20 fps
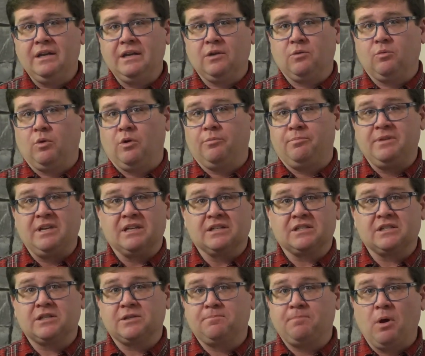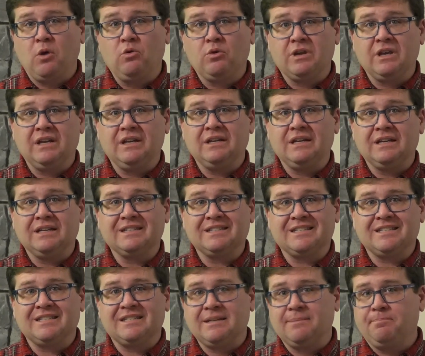It will be a spoken,
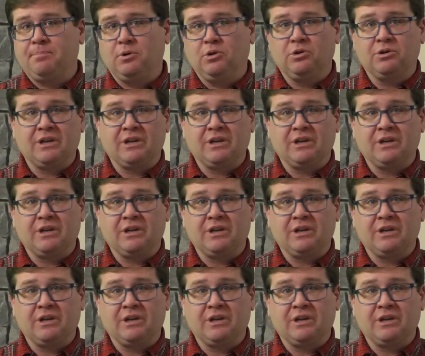simple,